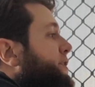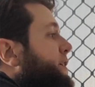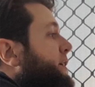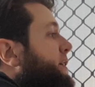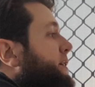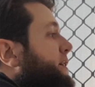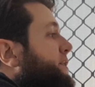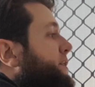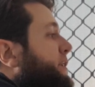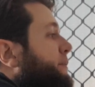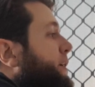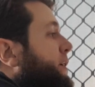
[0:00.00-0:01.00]
D is
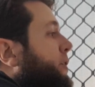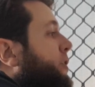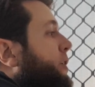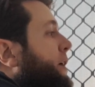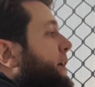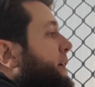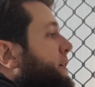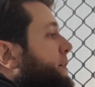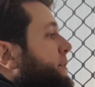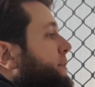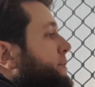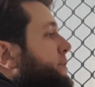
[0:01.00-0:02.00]
going to be I
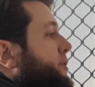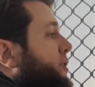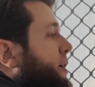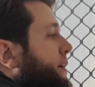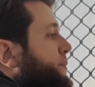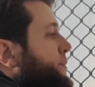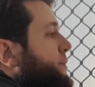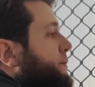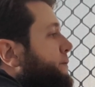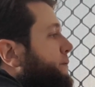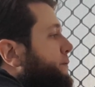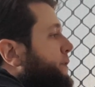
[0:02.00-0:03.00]
times
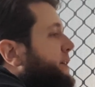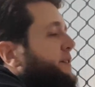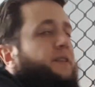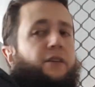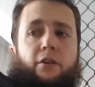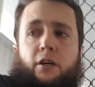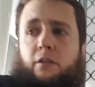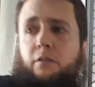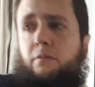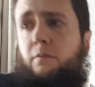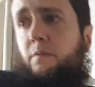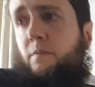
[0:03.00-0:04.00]

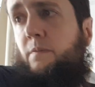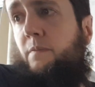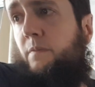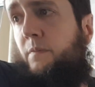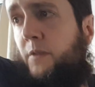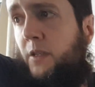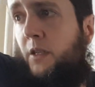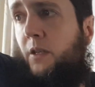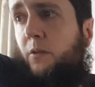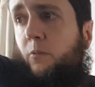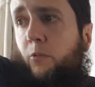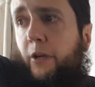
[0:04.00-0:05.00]
V0,
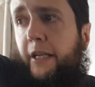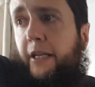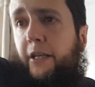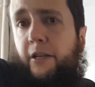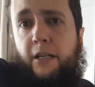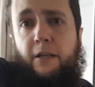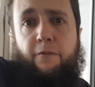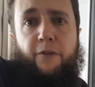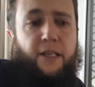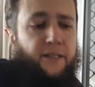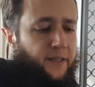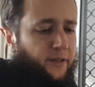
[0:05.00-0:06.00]
where
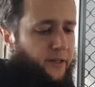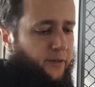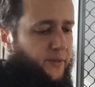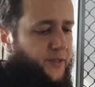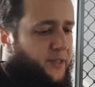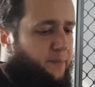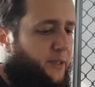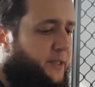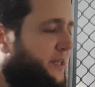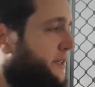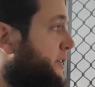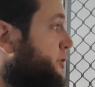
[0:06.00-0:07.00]
V0 is simply
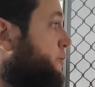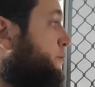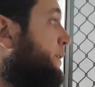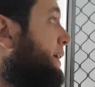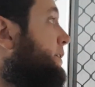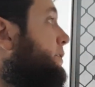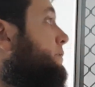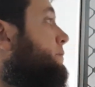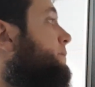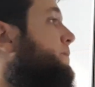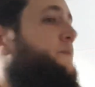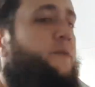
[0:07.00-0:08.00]
the initial value.